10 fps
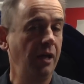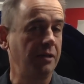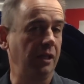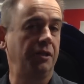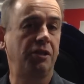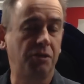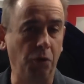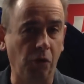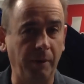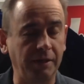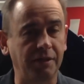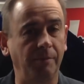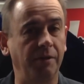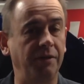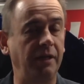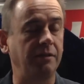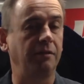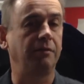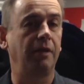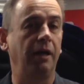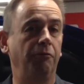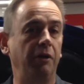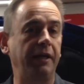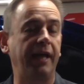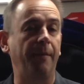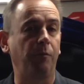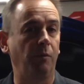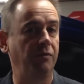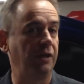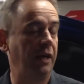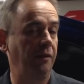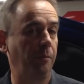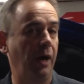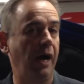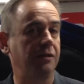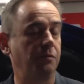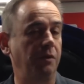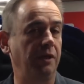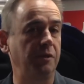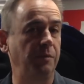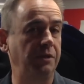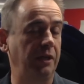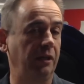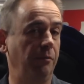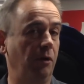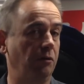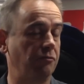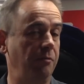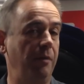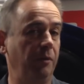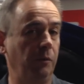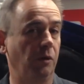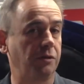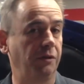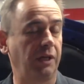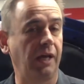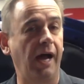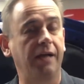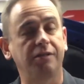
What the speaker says: So let's just talk about some of the things and recap what we've done in the past with these particular models, remembering what's on the car.